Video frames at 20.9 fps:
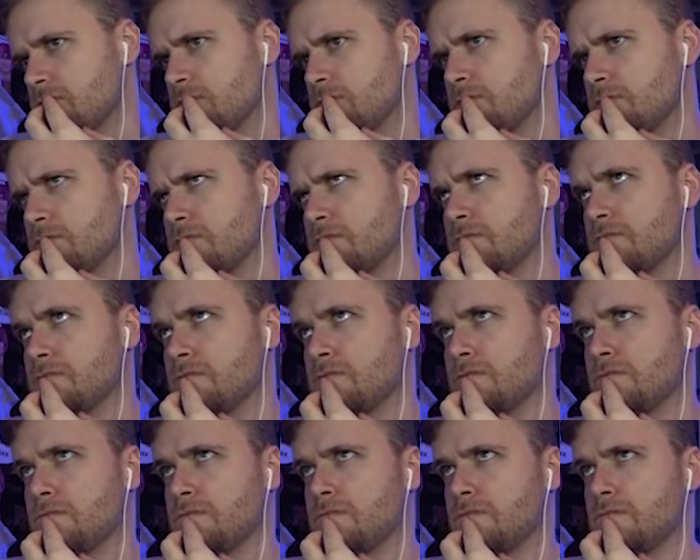
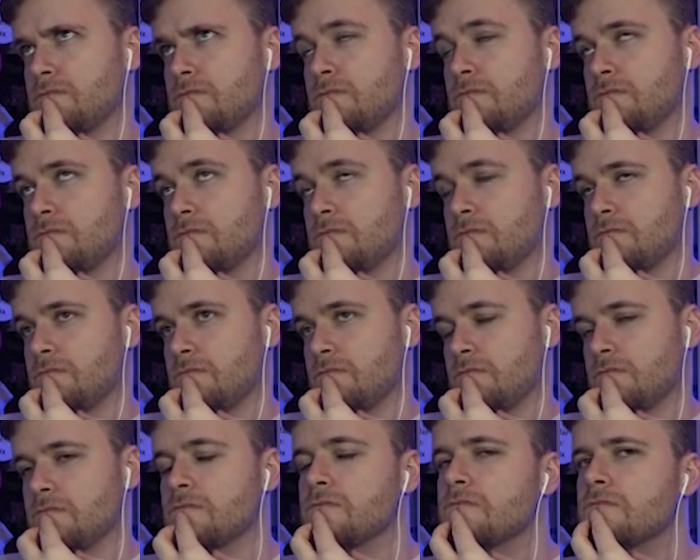
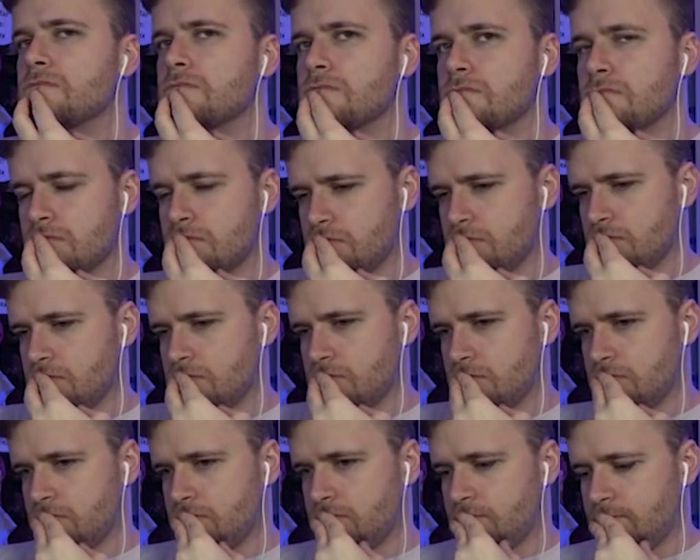
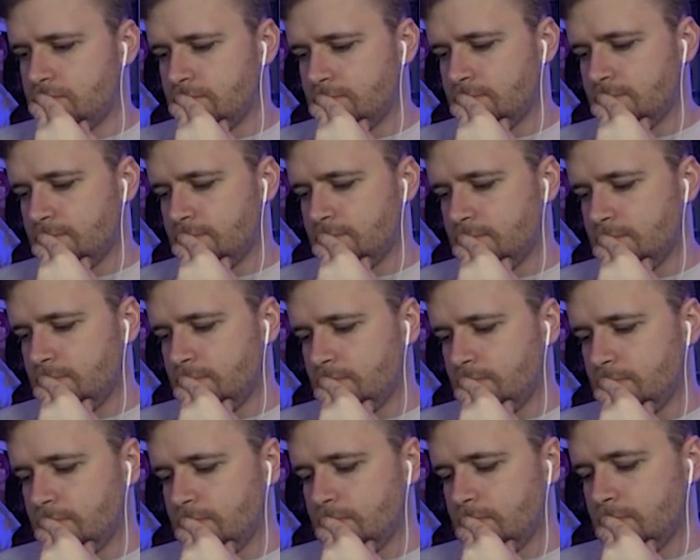
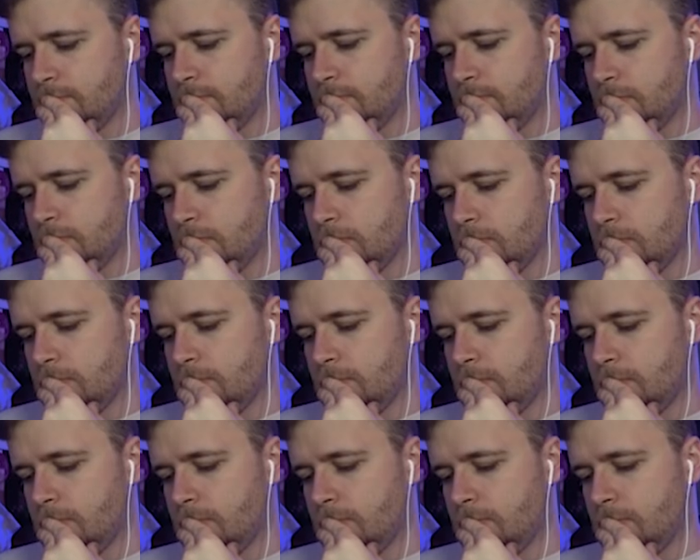
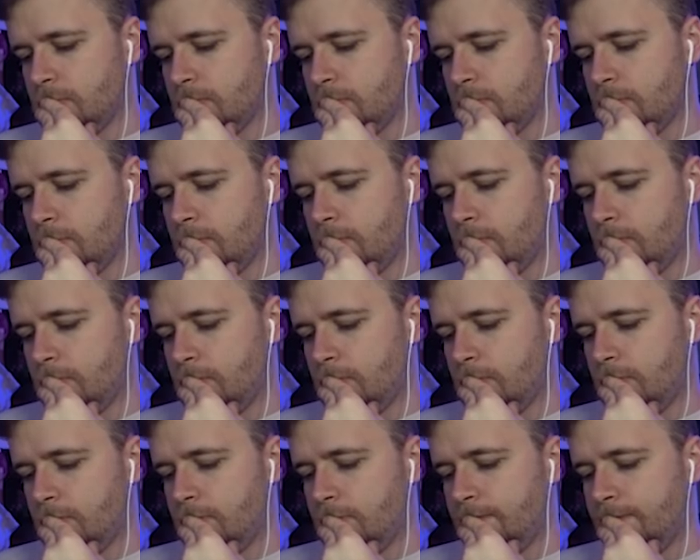
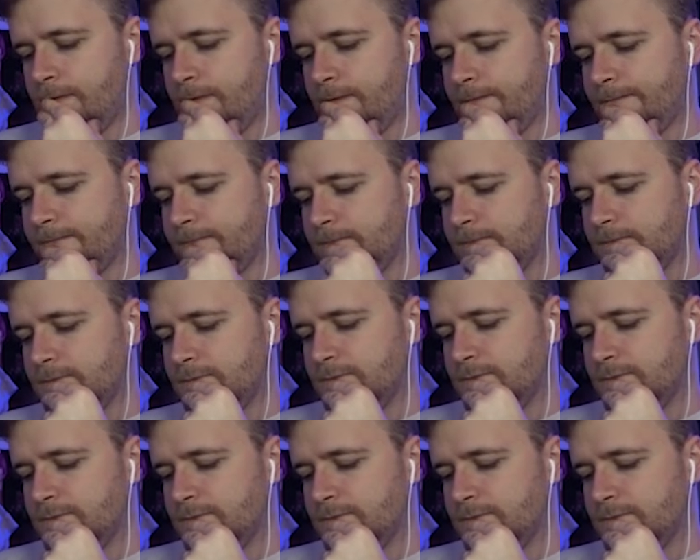No words are spoken by the person on screen.